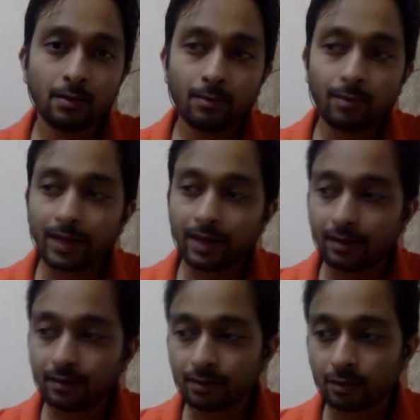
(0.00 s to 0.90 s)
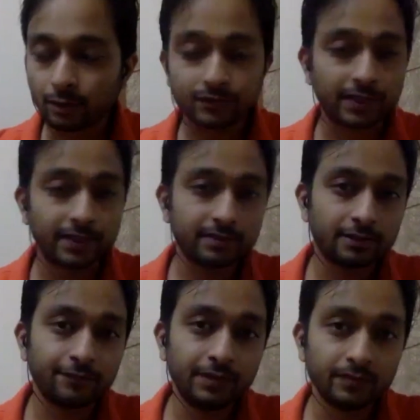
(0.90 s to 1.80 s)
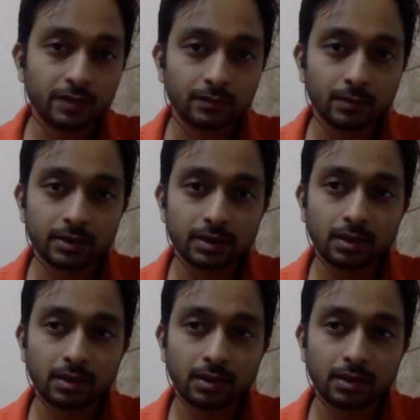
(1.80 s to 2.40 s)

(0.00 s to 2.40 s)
where a lot of scientists that we work with